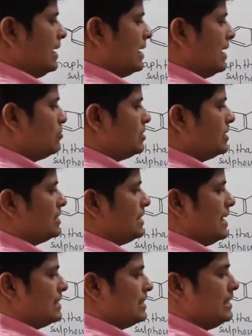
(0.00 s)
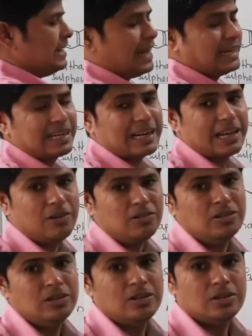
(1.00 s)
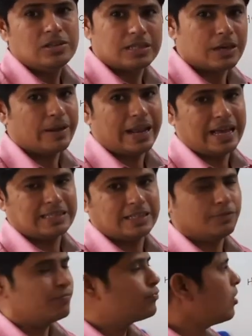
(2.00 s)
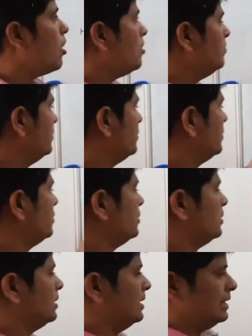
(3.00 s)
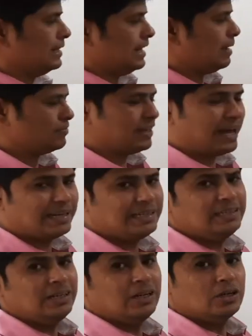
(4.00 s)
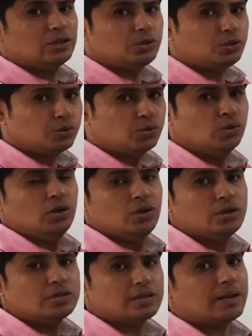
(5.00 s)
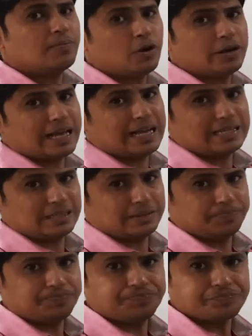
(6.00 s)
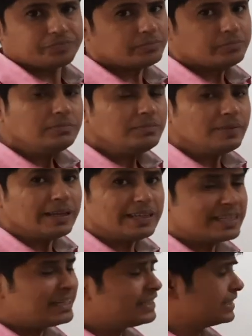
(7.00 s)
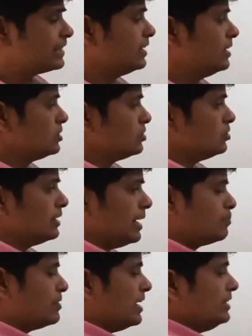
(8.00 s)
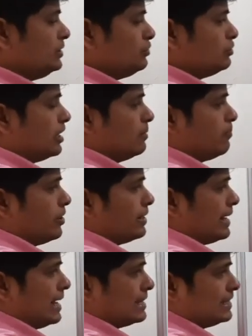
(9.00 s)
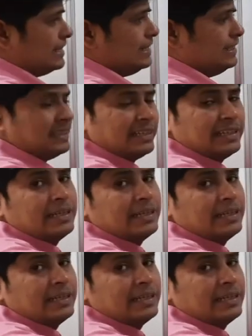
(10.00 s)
clave 6 acid and clave 7 acid from naphthalene to sulfonic acid, isn't it? So naphthalene to sulfonic acid,